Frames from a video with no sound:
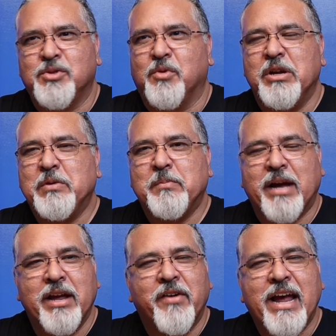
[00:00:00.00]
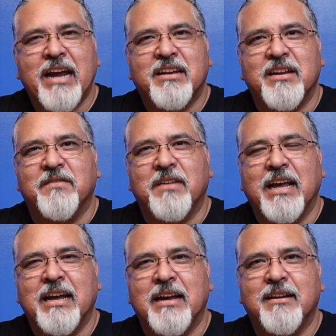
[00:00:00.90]
soil bioactive?
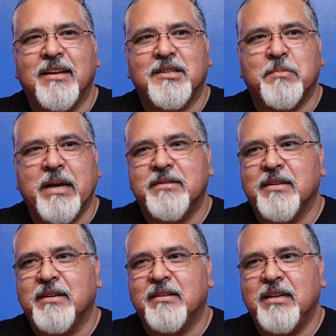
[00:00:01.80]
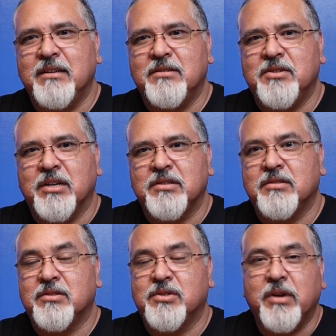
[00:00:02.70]
And it's basically
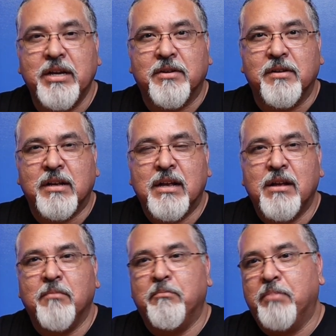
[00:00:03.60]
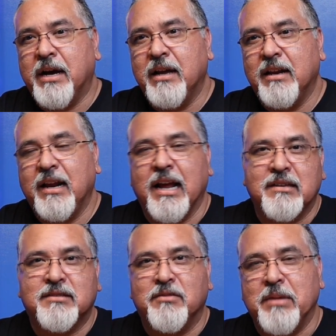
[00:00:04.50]
just soil, but it
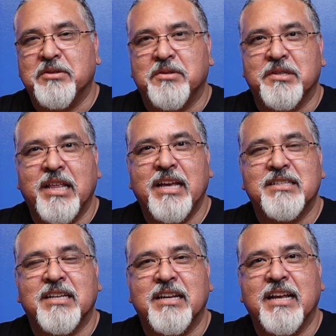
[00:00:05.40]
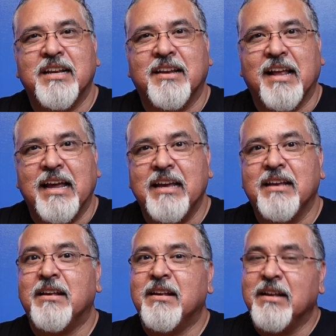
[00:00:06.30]
has some extra things in it,
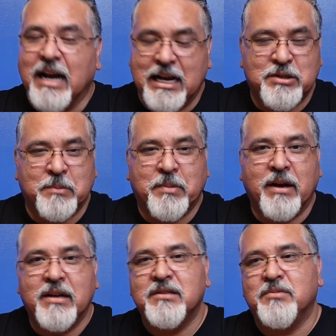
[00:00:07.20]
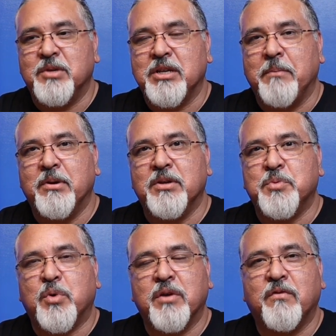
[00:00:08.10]
like isopods, which I put
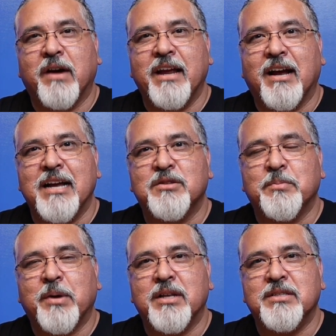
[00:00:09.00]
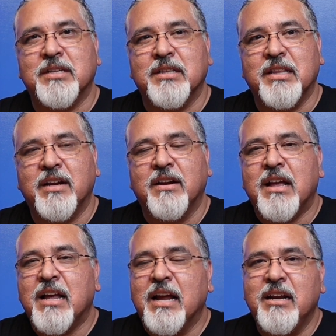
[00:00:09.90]
dwarf white isopods in there,
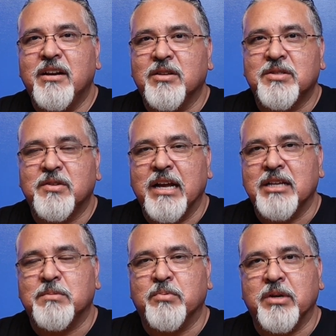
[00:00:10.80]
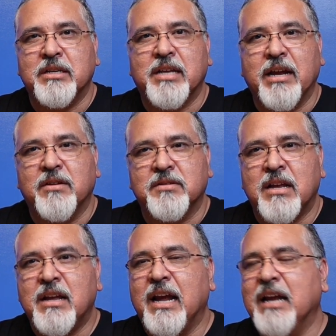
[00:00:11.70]
and it also has springtails.
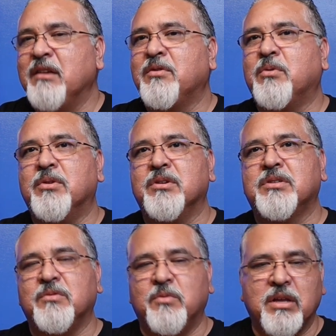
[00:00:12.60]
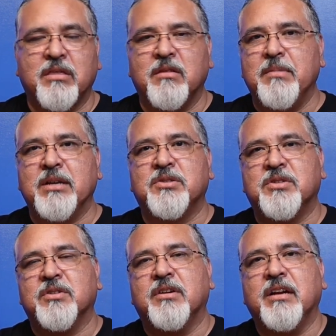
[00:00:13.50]
And of course, with the
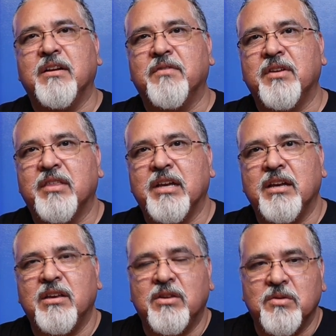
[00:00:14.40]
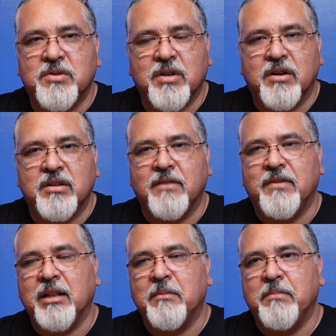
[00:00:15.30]
mixture and everything, you start
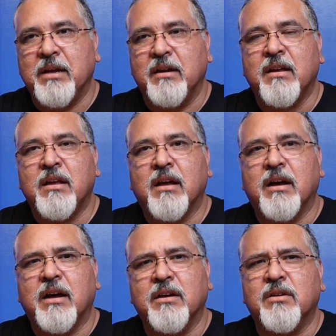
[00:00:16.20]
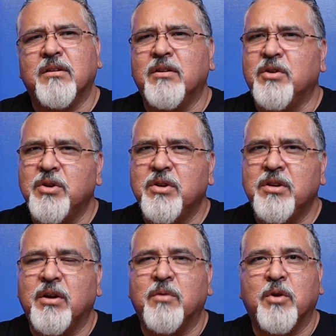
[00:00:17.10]
developing
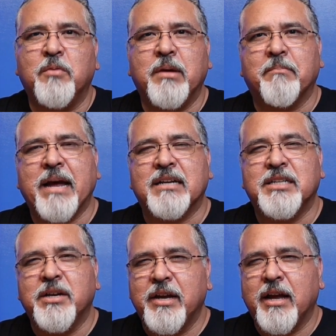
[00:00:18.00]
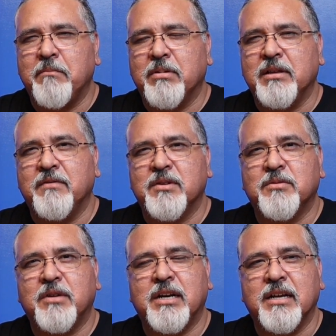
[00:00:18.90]
good aerobic bacteria, I believe is
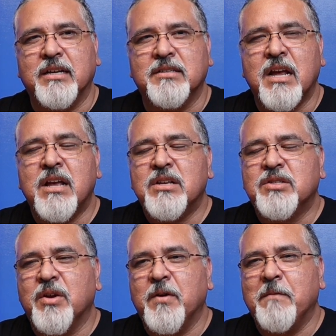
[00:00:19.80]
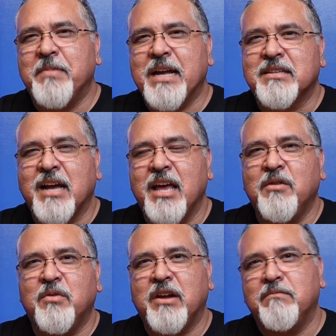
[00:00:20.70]
what it is. So that's kind
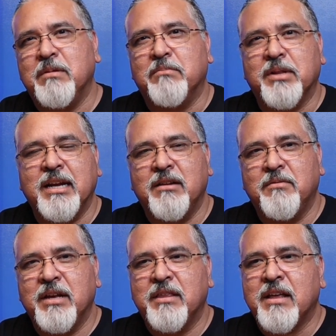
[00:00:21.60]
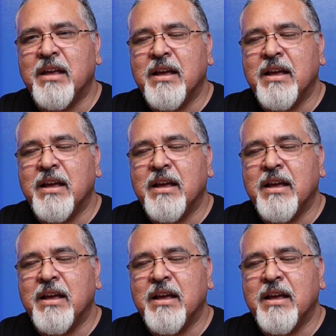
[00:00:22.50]
of what I've been playing with.